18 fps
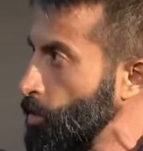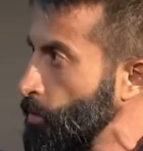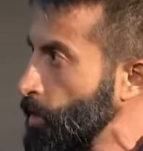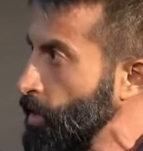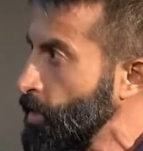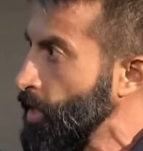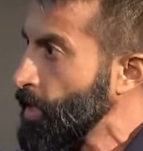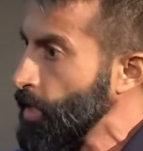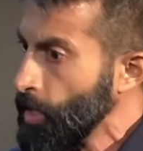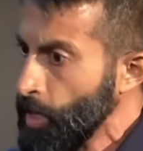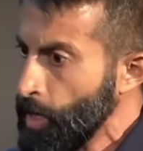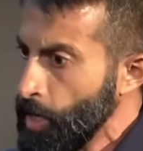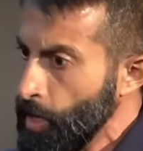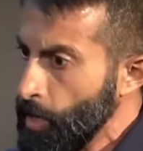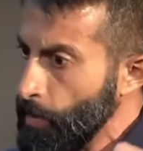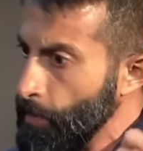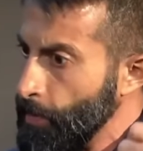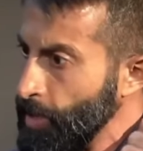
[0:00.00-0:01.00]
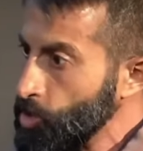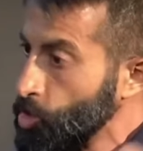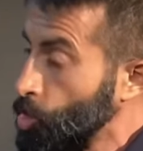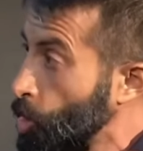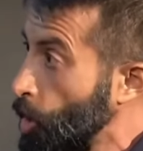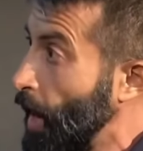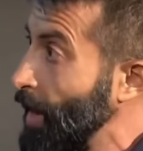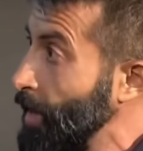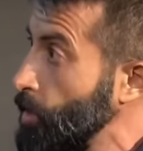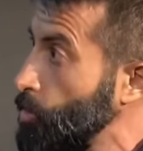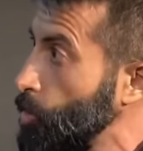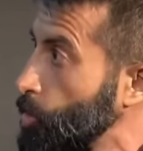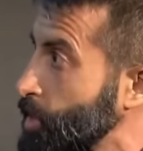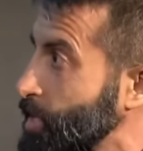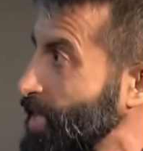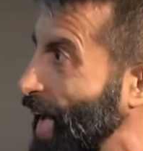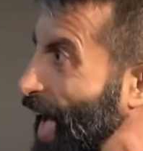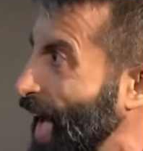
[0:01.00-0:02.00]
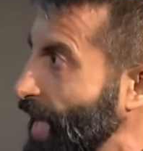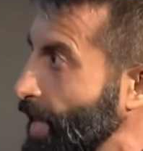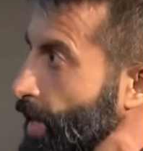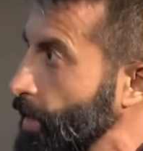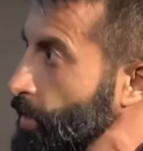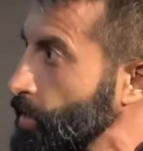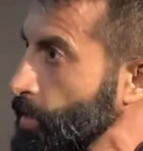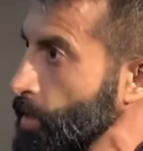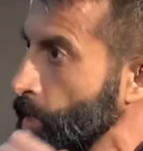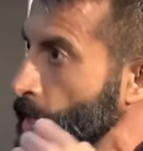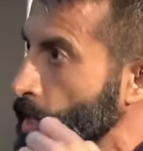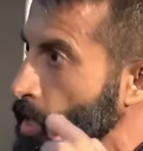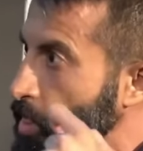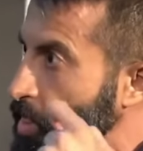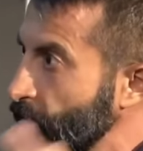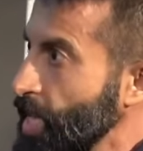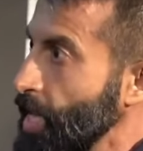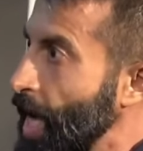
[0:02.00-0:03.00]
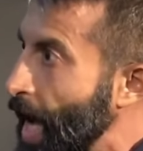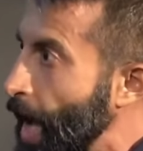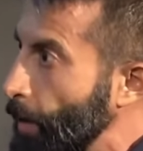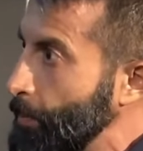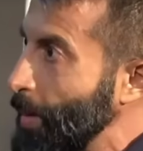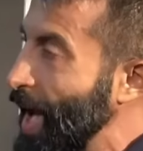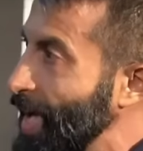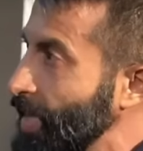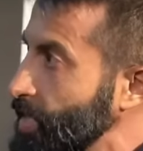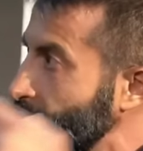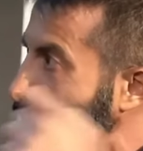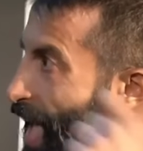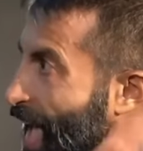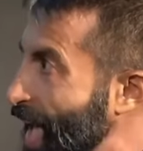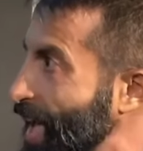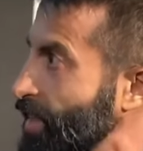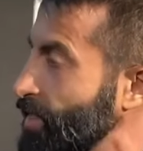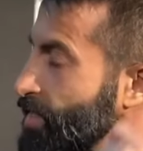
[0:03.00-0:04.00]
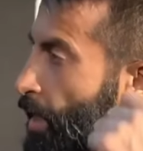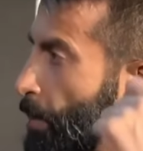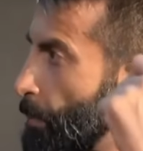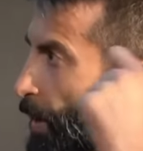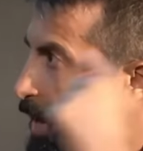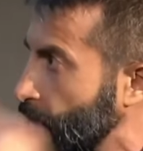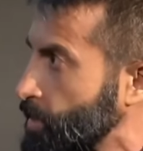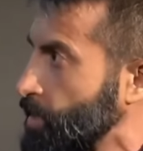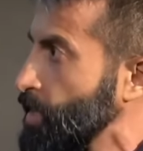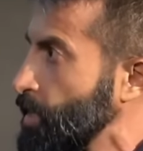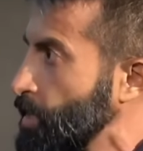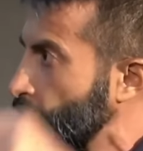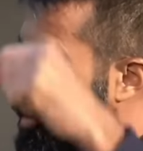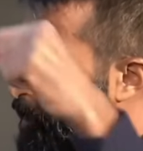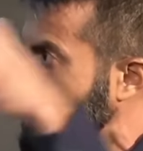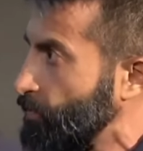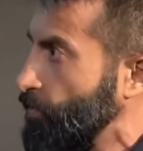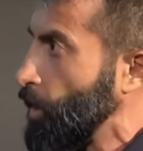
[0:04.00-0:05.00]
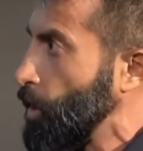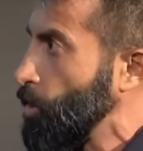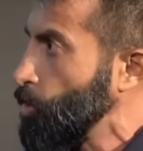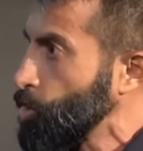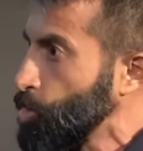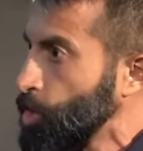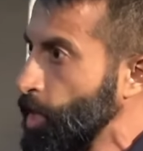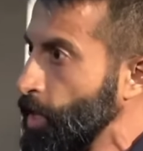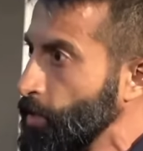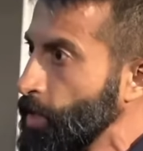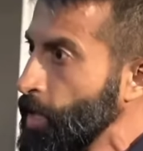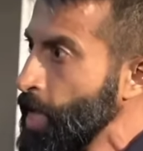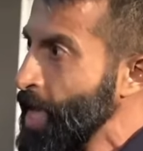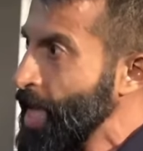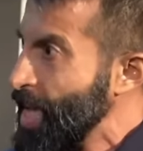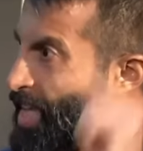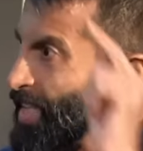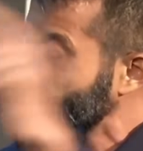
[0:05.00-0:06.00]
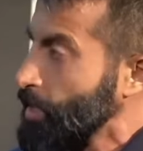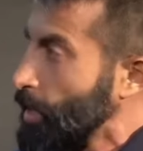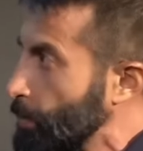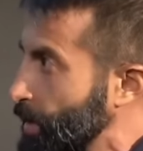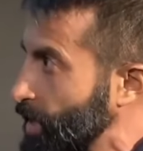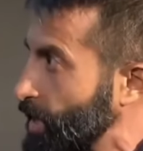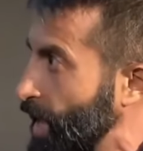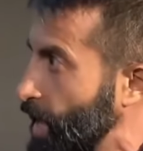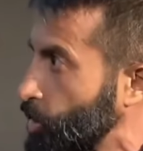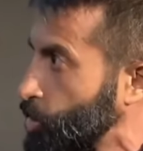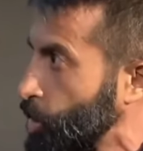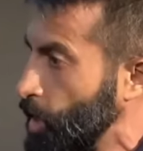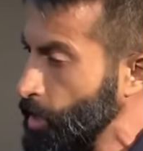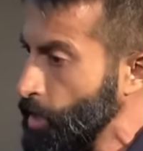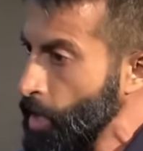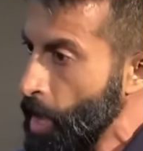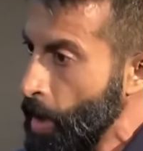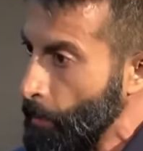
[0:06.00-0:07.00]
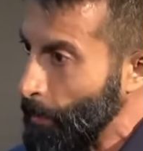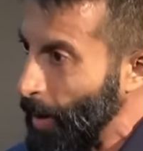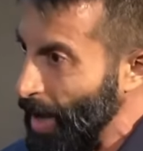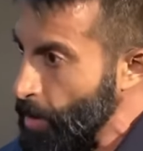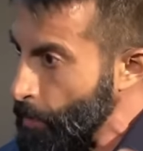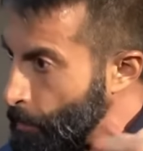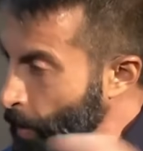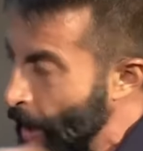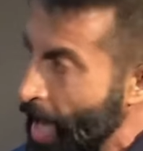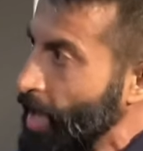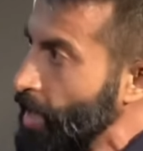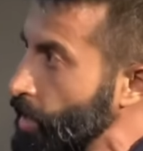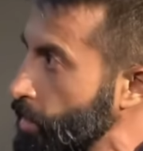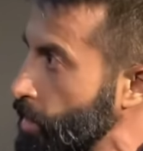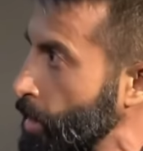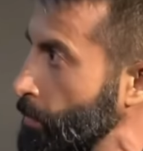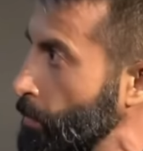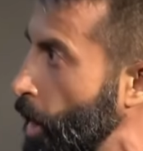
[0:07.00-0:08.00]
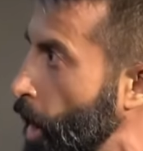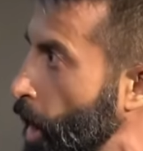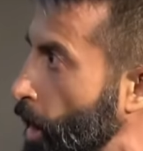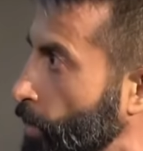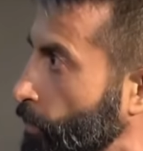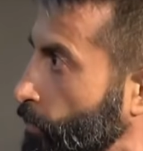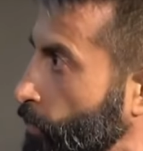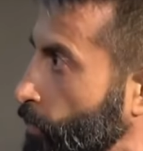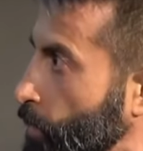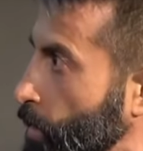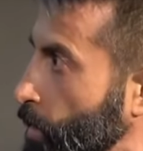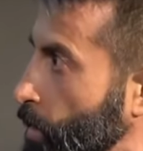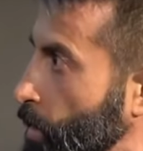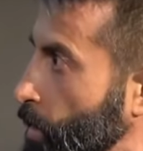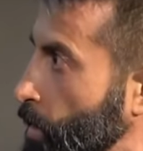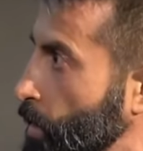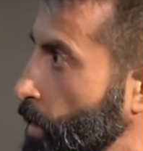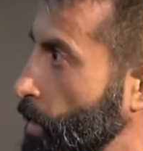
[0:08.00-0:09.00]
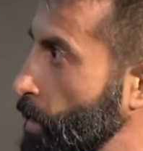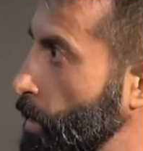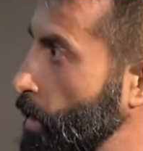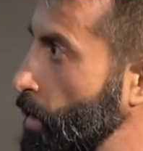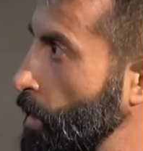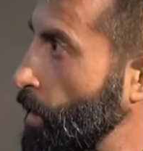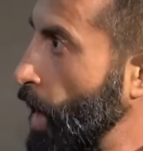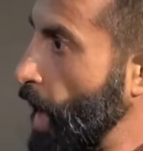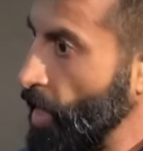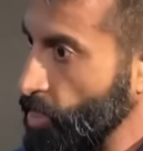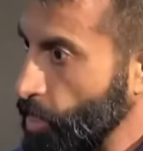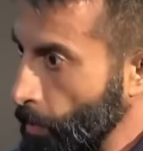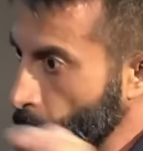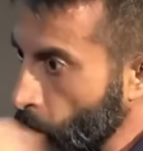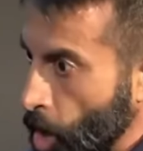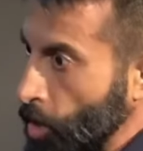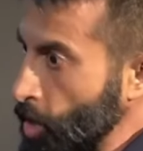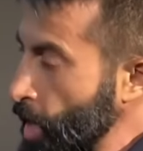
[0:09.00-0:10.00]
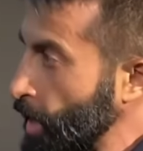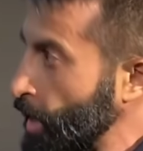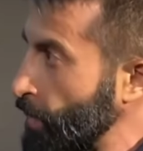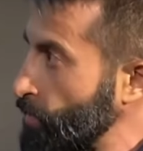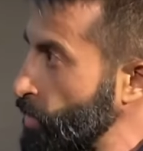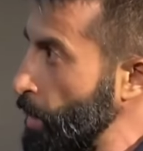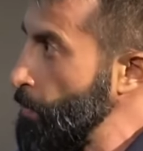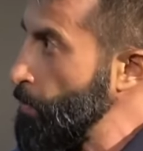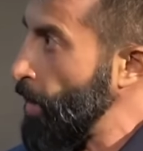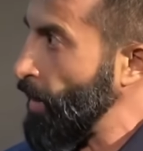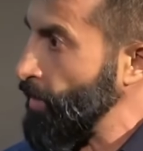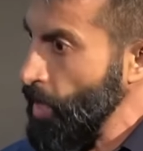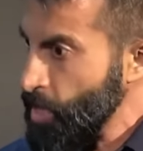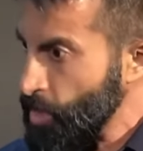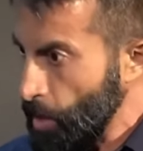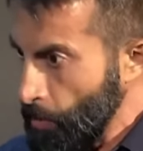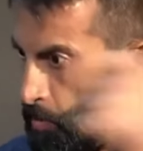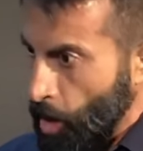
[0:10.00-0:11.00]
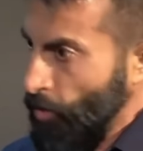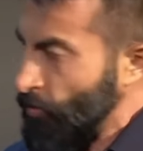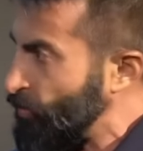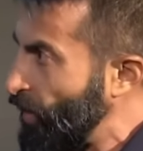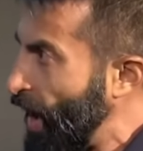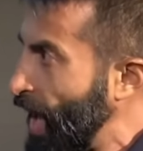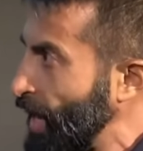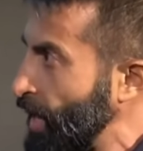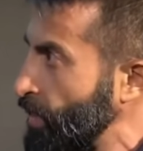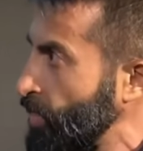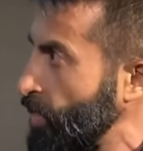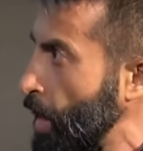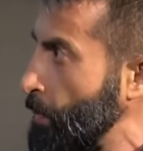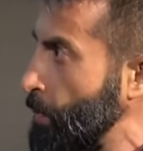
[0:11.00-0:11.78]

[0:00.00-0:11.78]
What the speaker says: community been trying to silence the Hamas and the Palestinian revolution intimidation by paying them off. And the more you give them money, the more violent